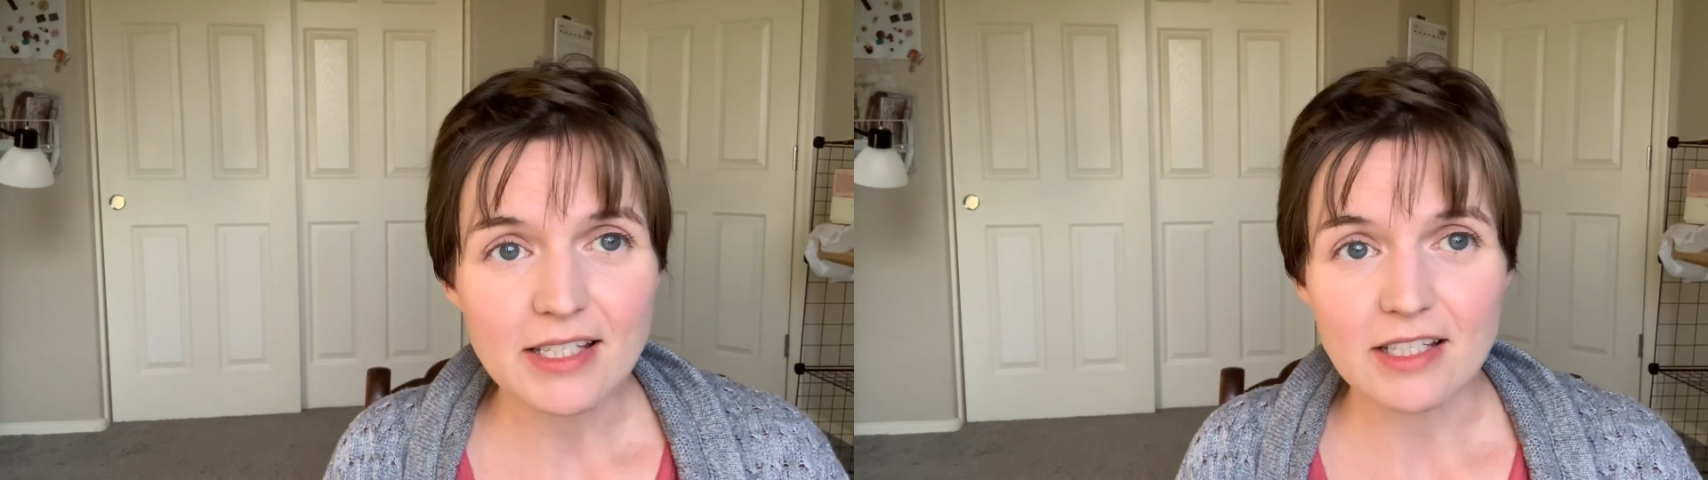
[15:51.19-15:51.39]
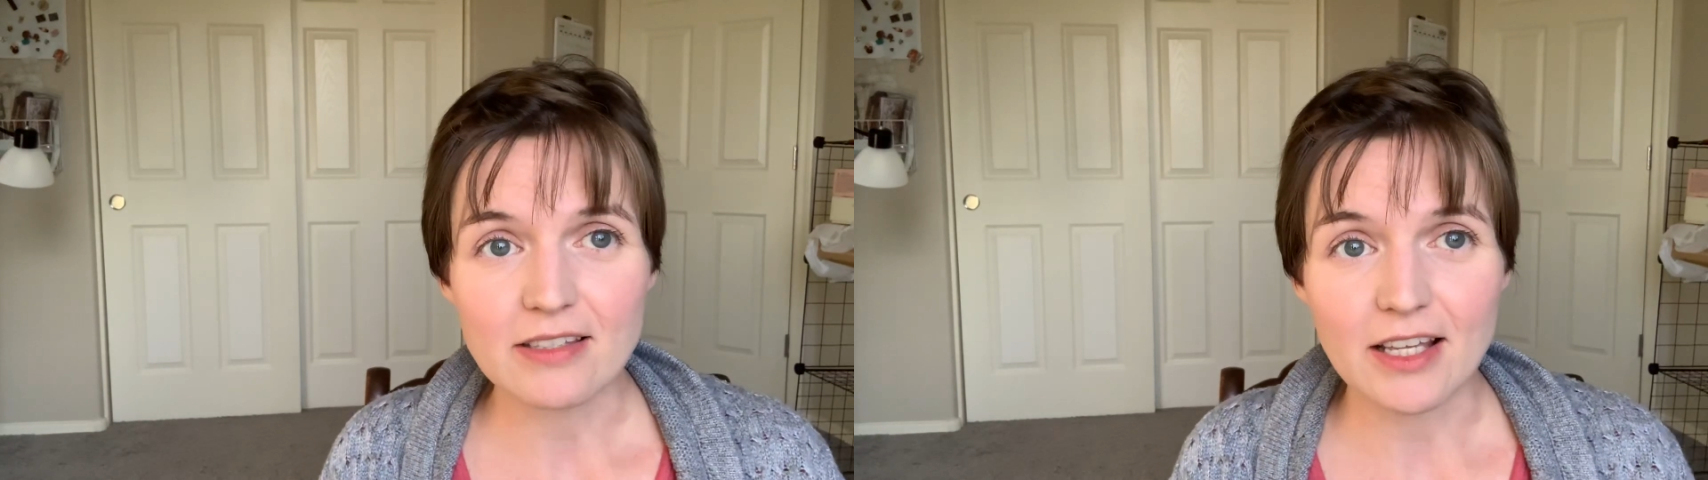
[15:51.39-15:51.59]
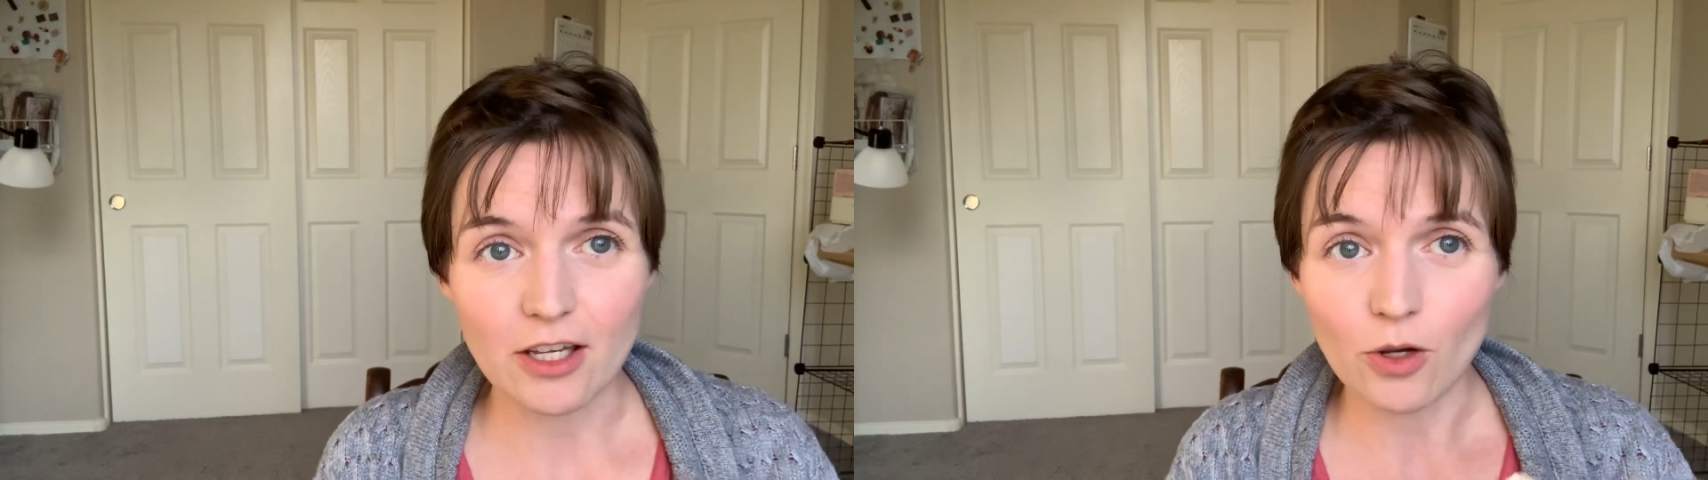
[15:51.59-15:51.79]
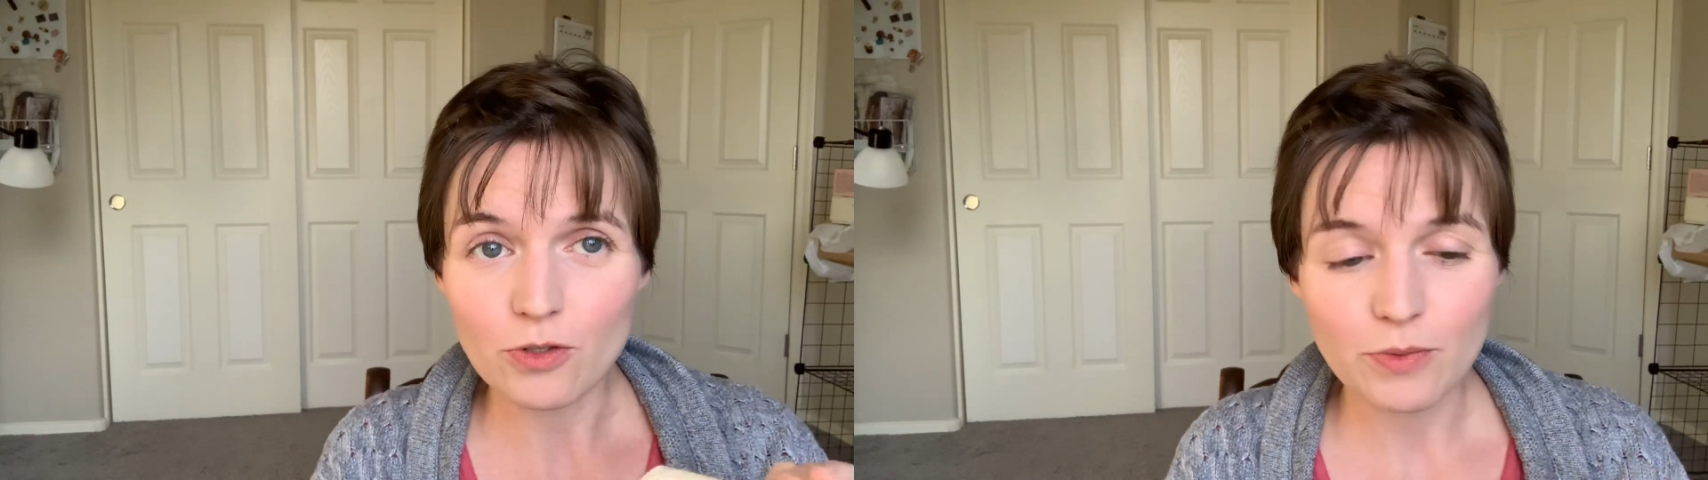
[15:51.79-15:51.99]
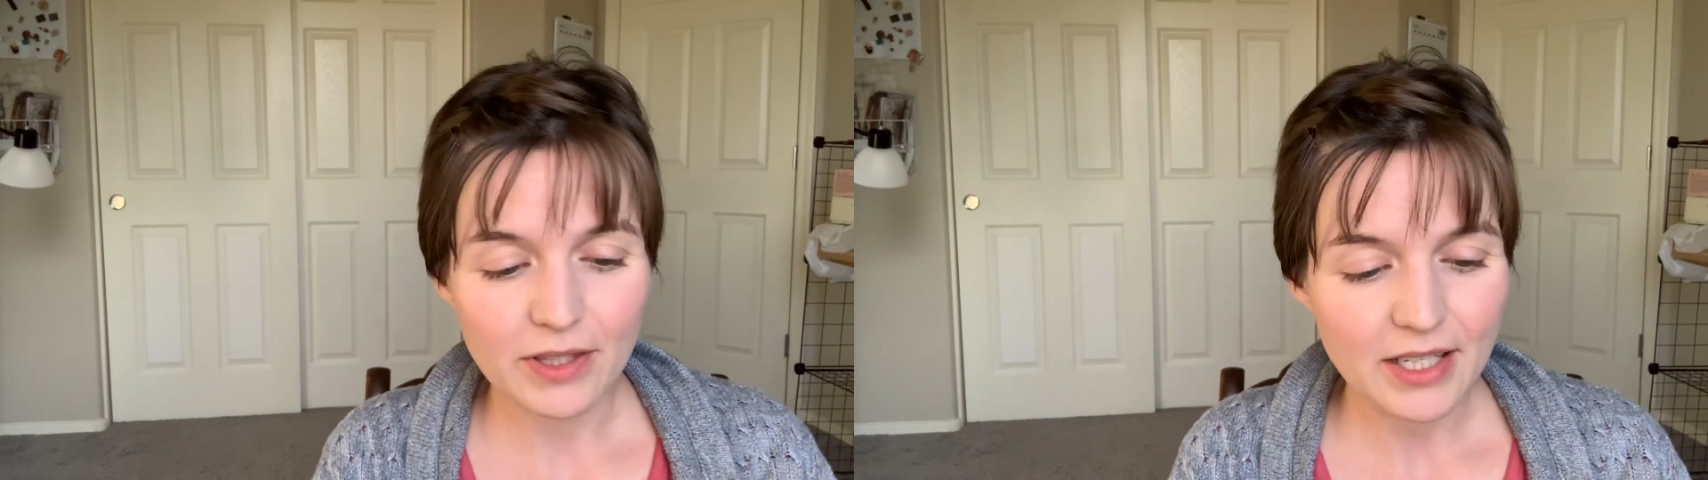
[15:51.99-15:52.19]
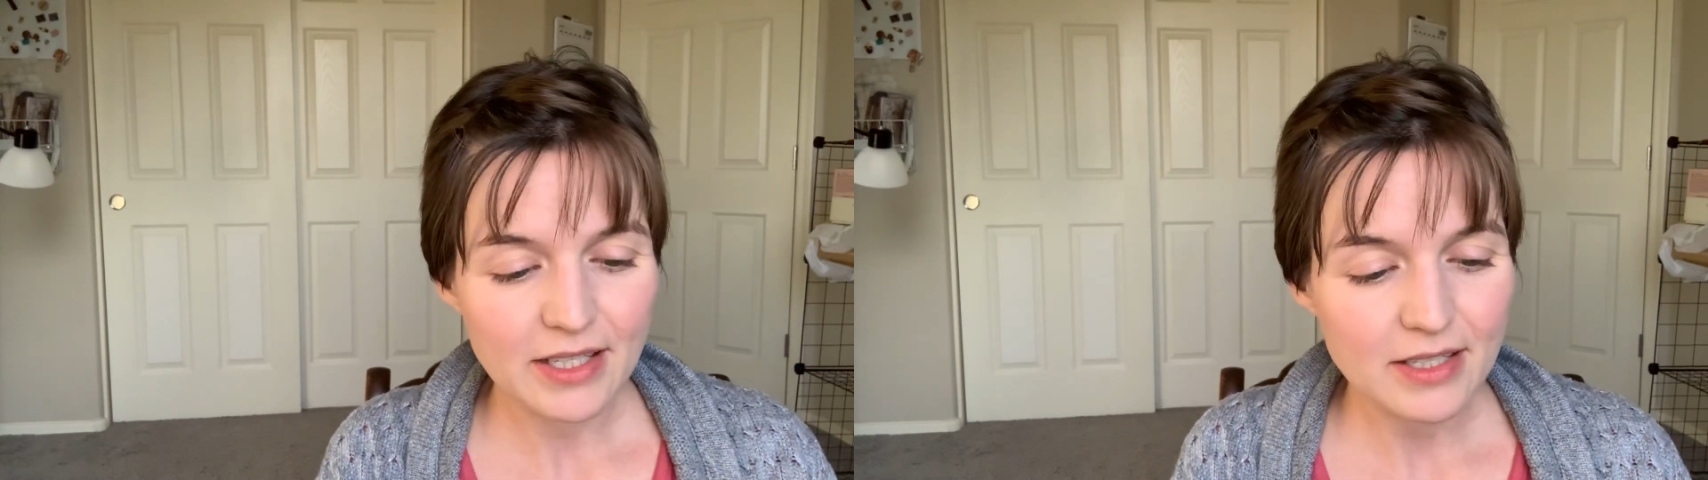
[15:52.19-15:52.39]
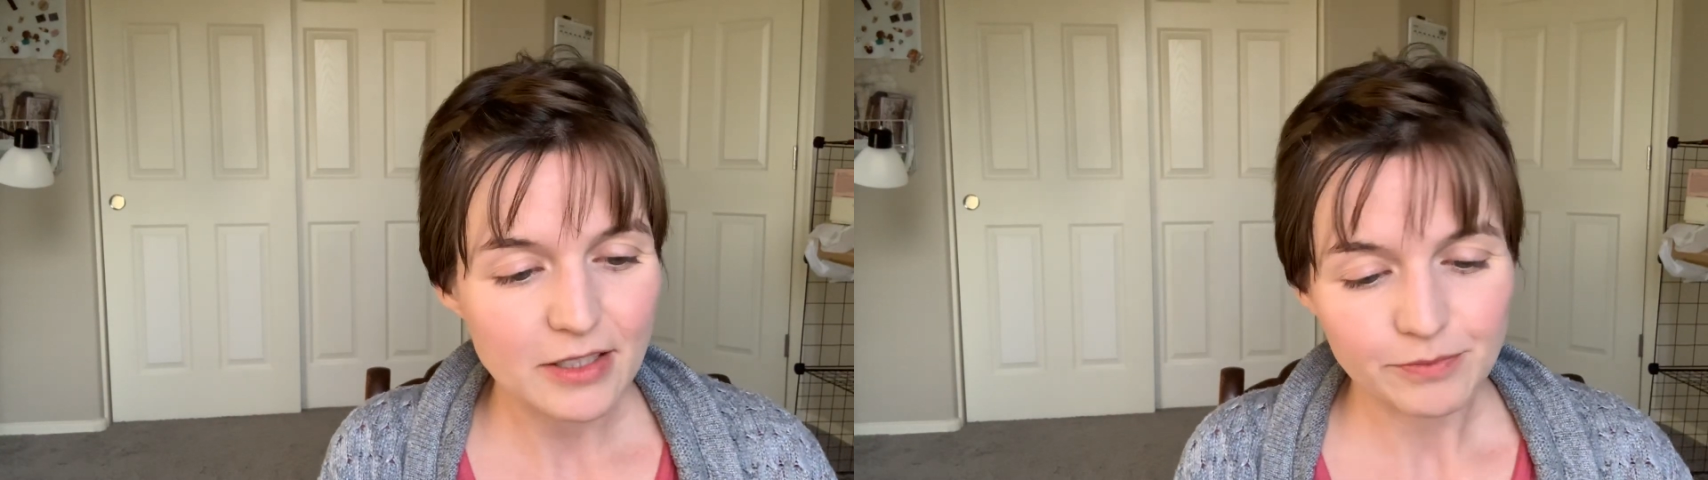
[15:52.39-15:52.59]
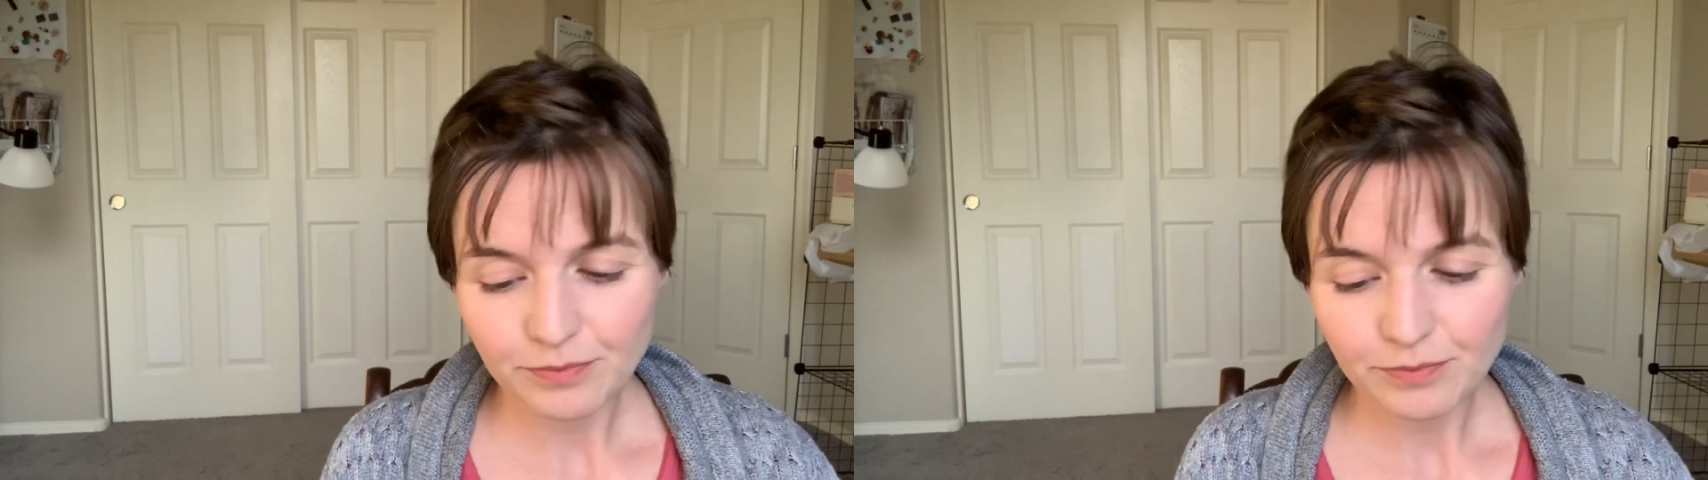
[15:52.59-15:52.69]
that goes with this,